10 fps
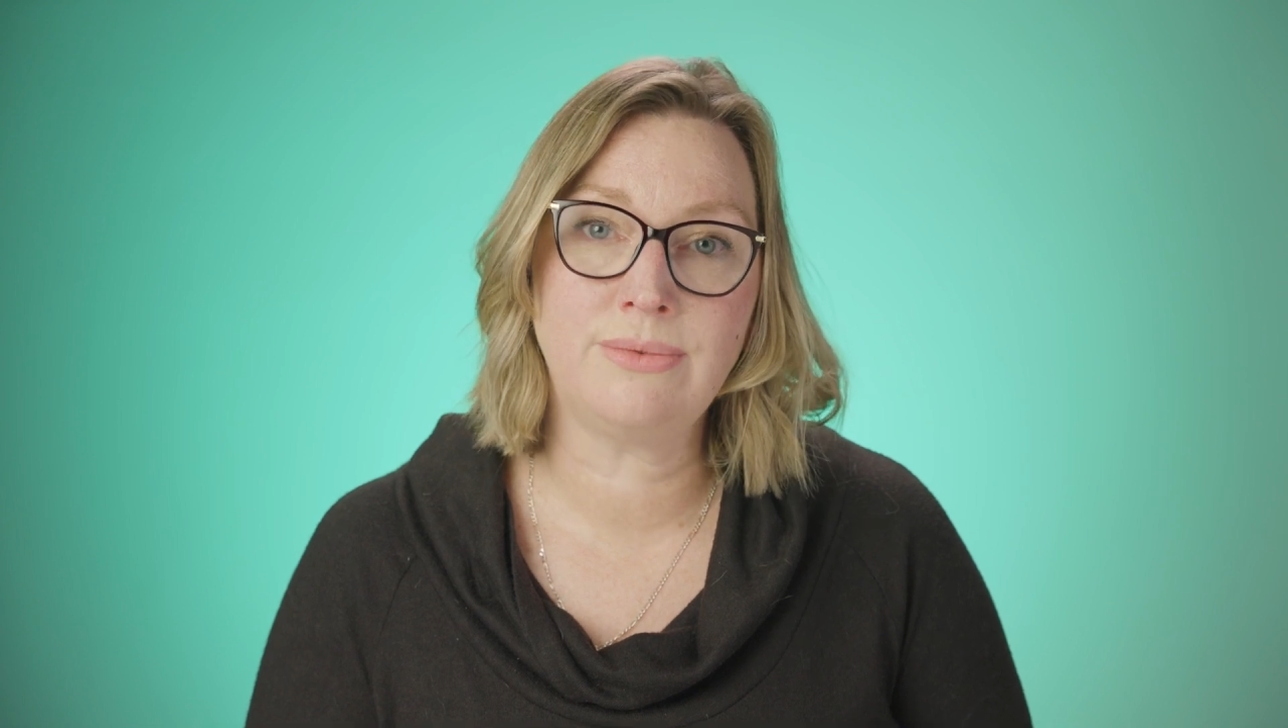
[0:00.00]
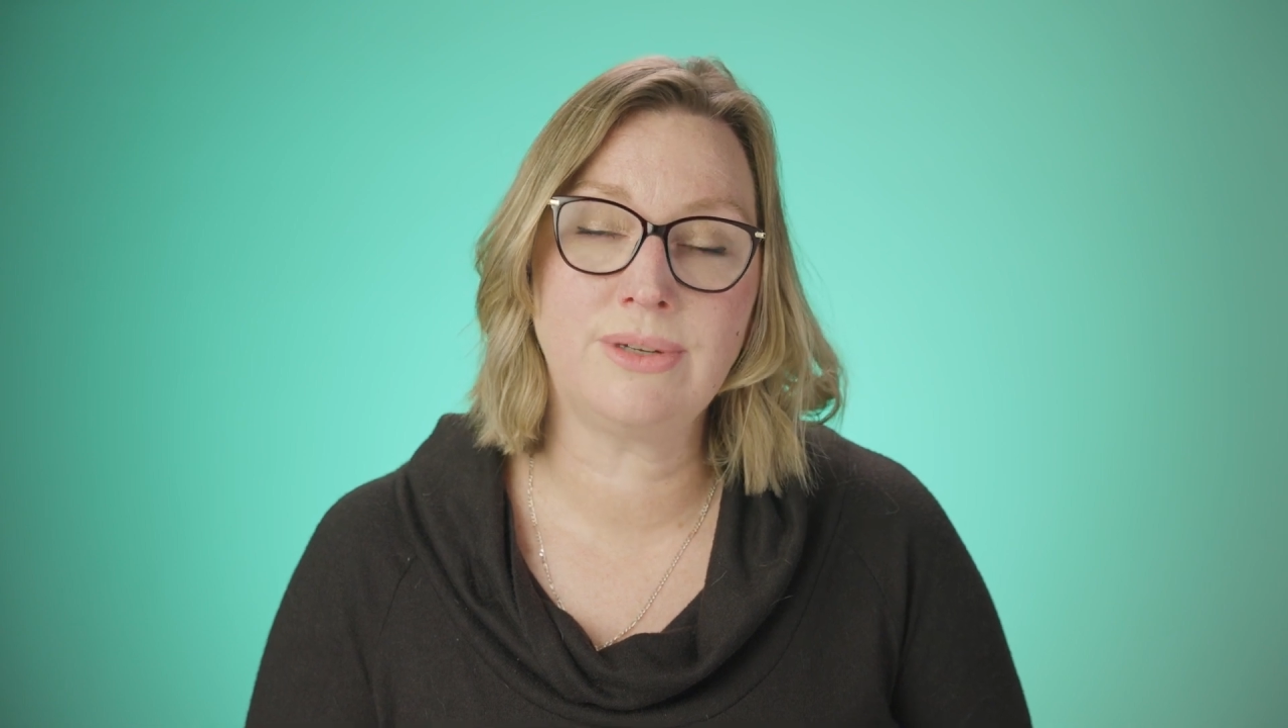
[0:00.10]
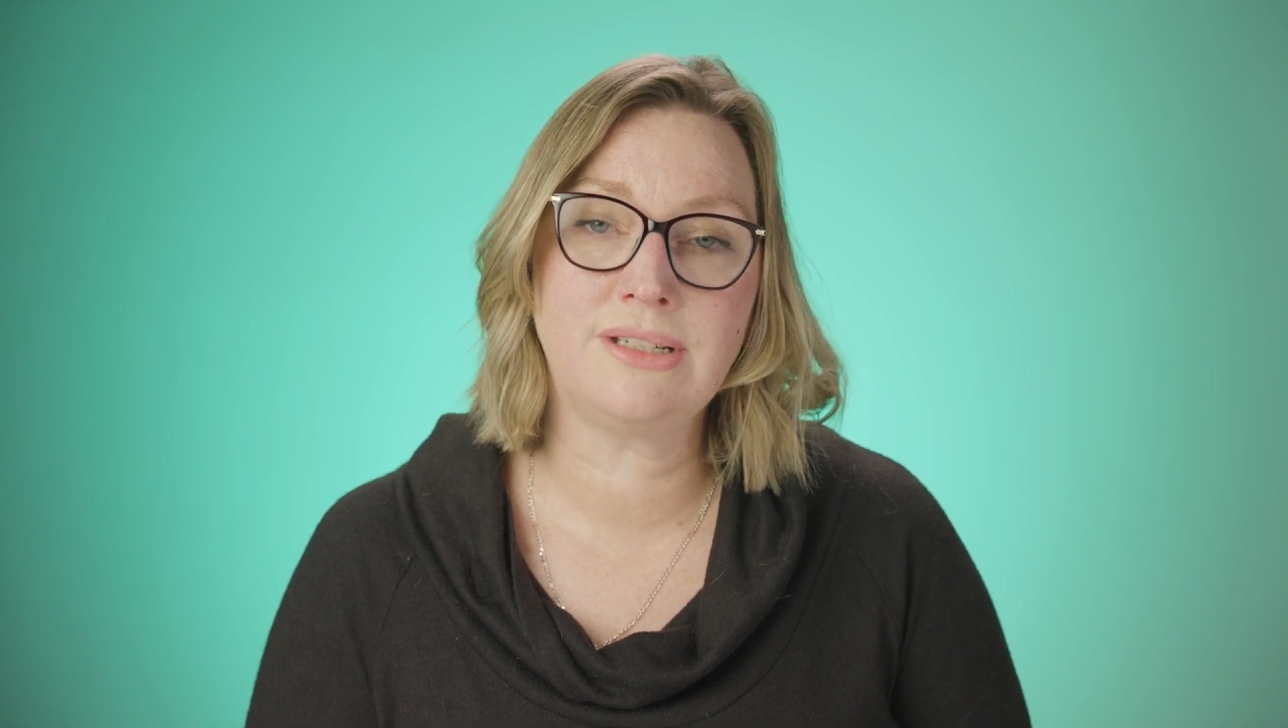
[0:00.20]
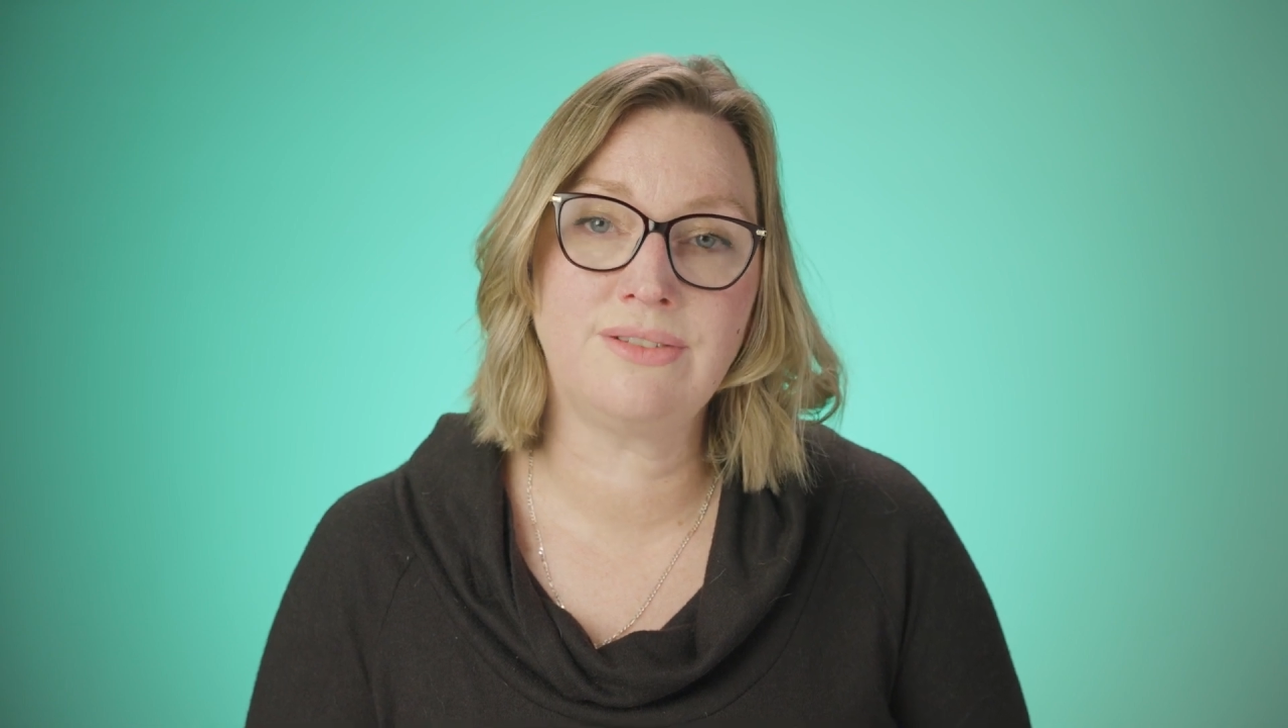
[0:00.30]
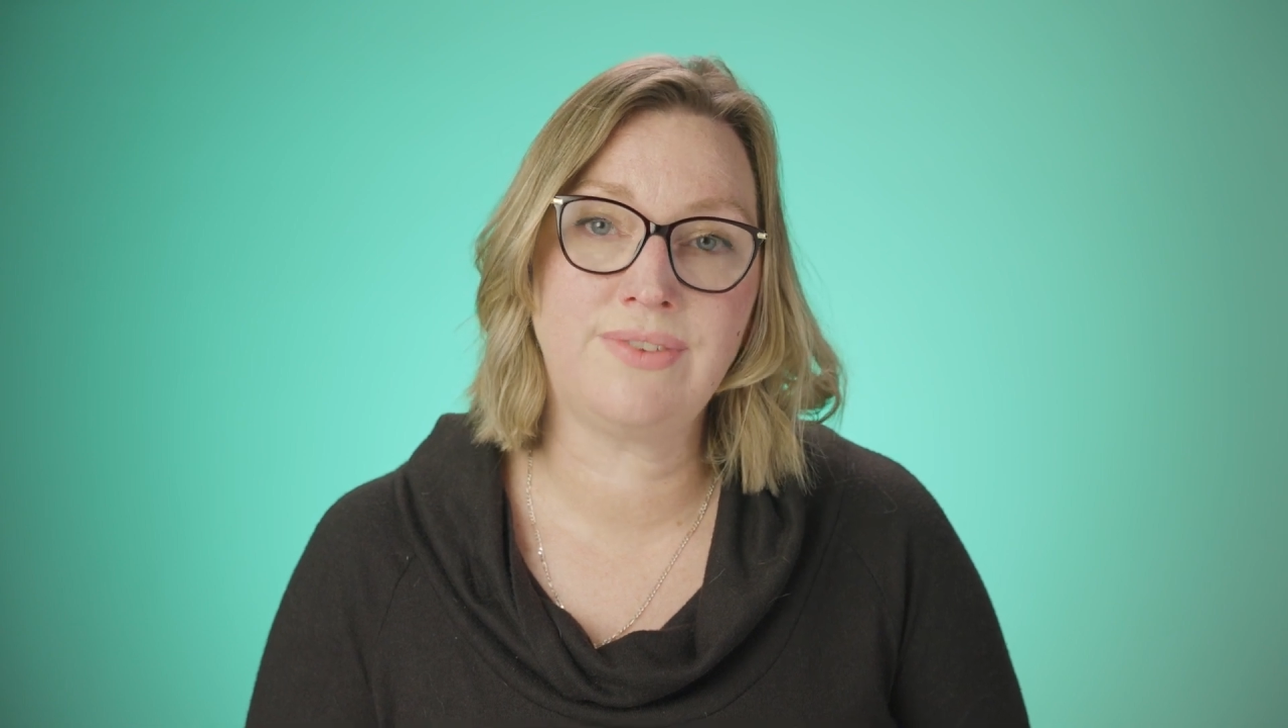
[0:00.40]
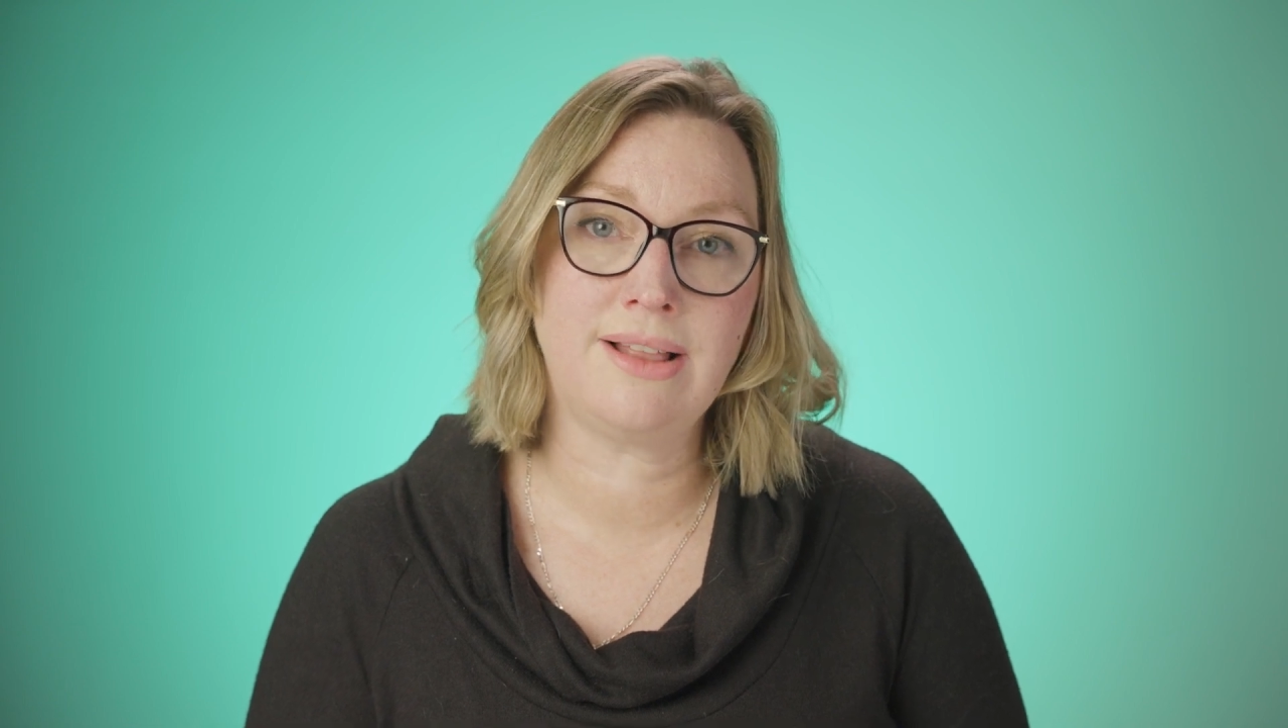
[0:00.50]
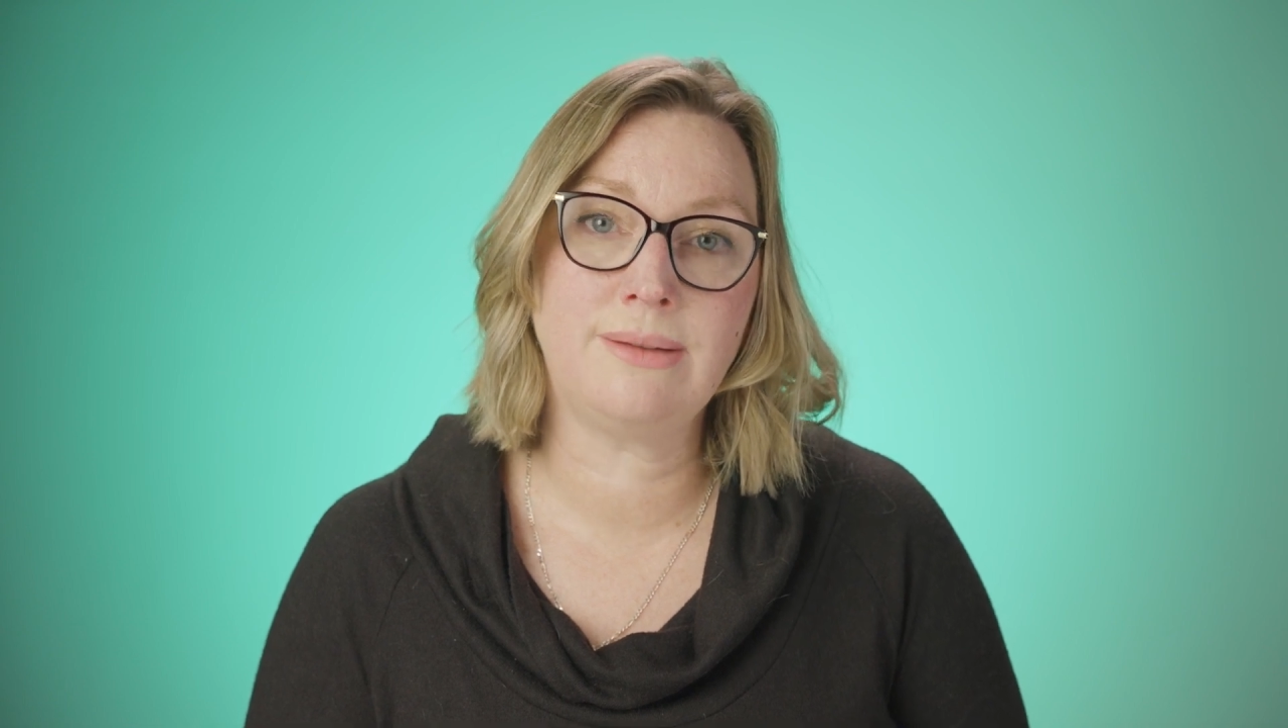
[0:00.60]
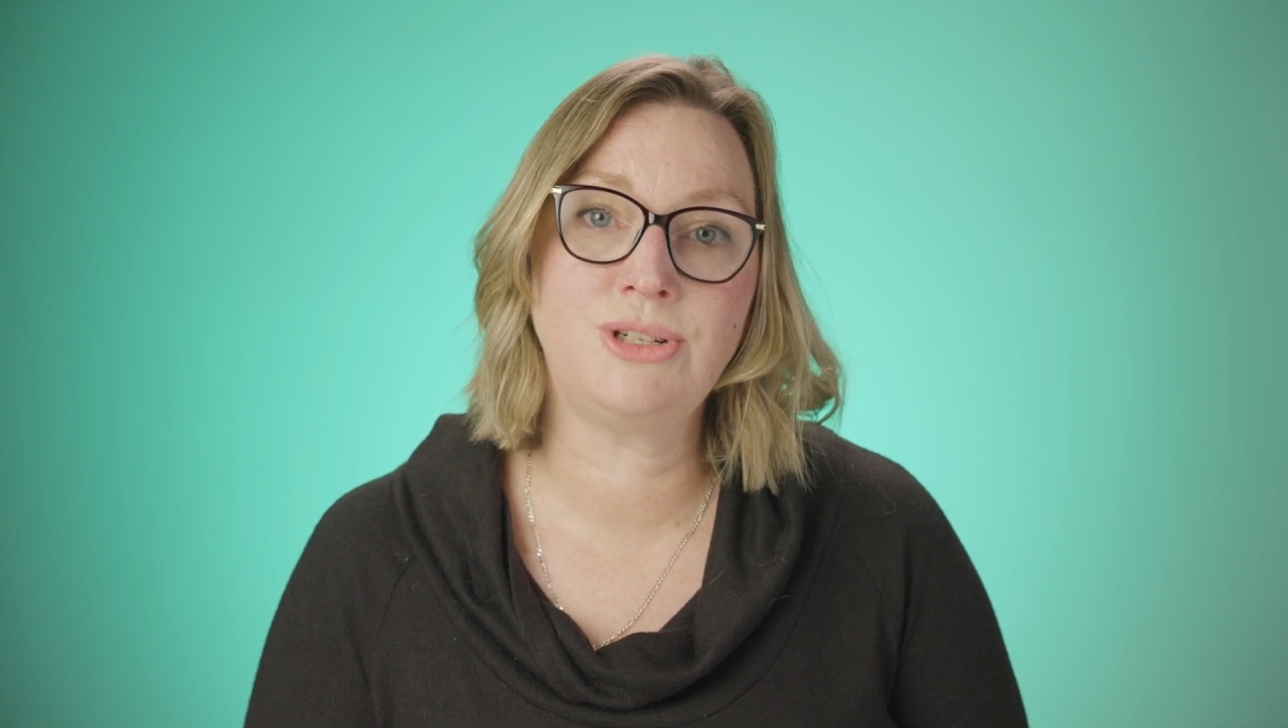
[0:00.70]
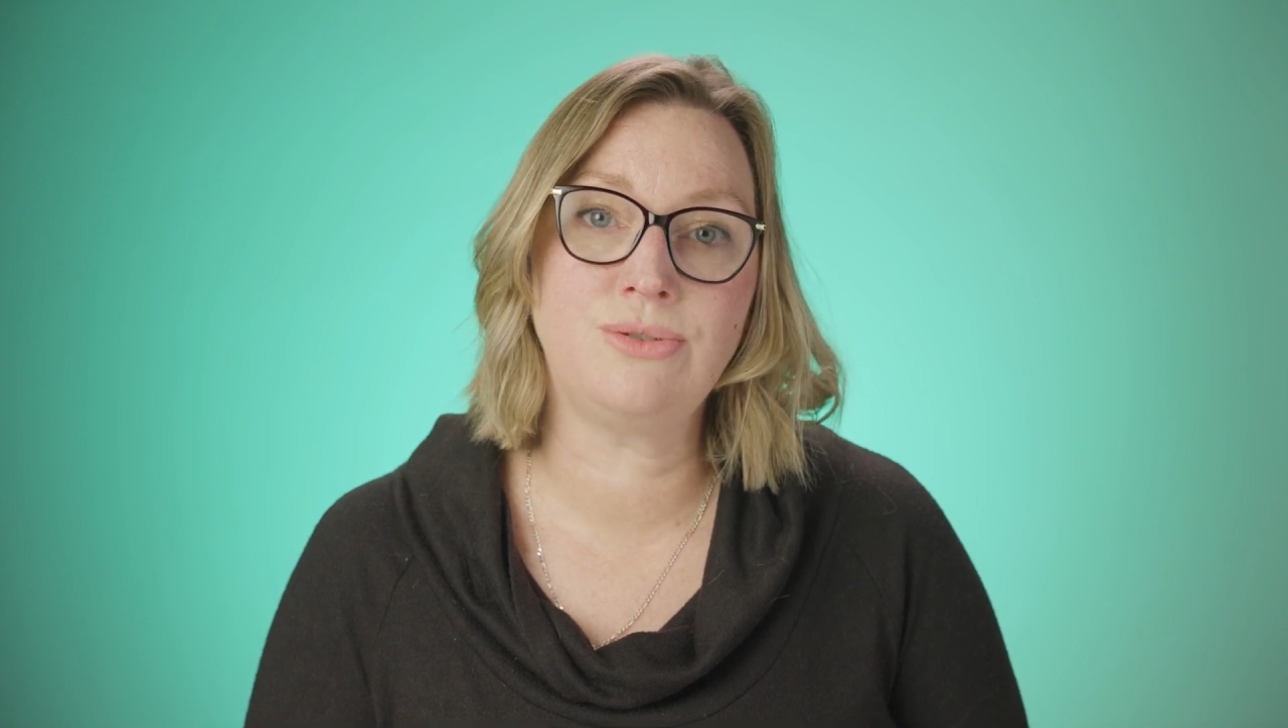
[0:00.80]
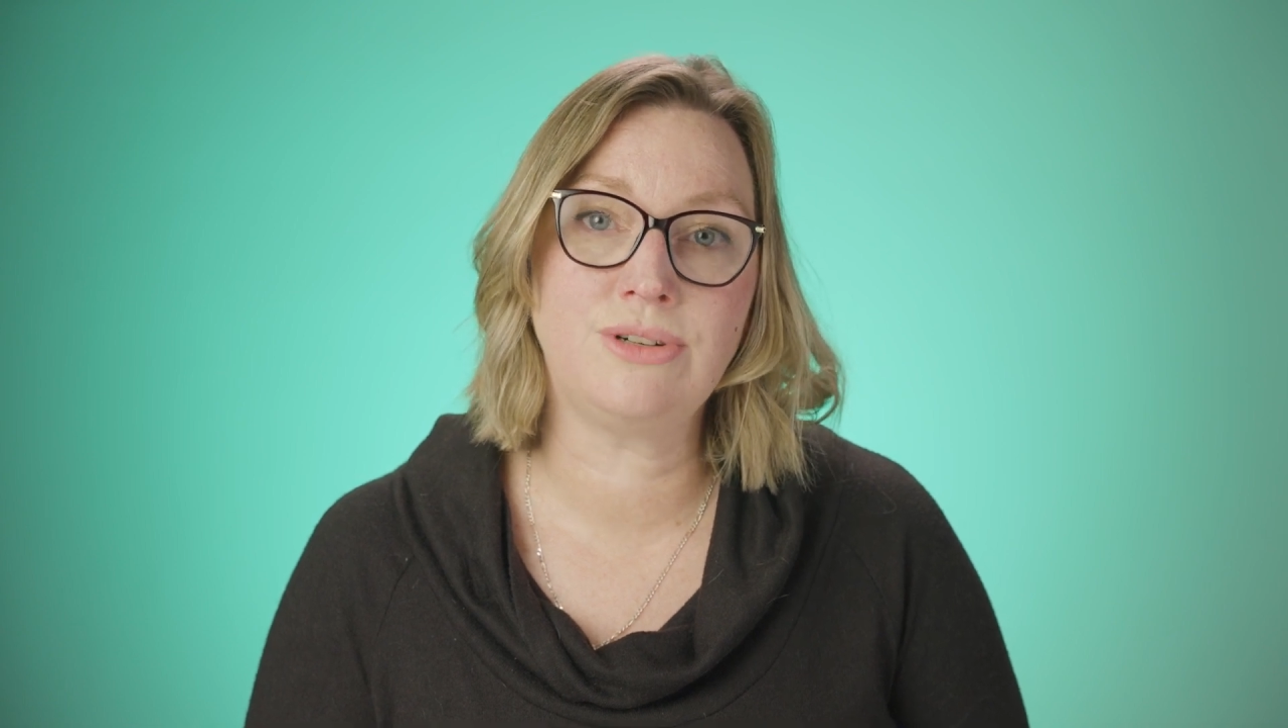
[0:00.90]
was developed to